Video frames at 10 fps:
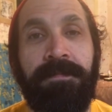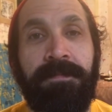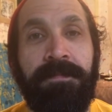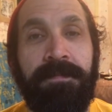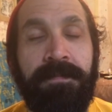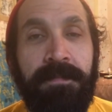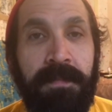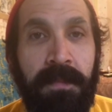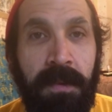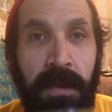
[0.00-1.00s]

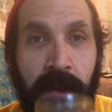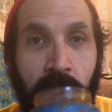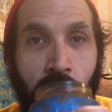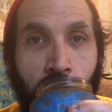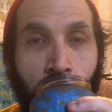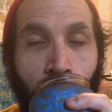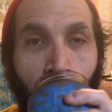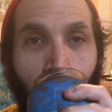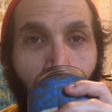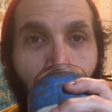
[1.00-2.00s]

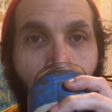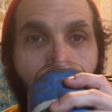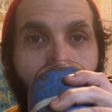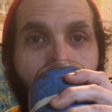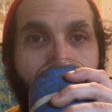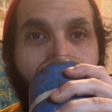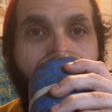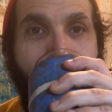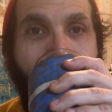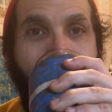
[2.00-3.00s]

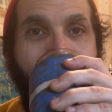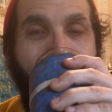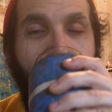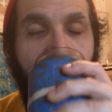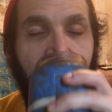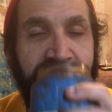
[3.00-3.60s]
Nothing is said.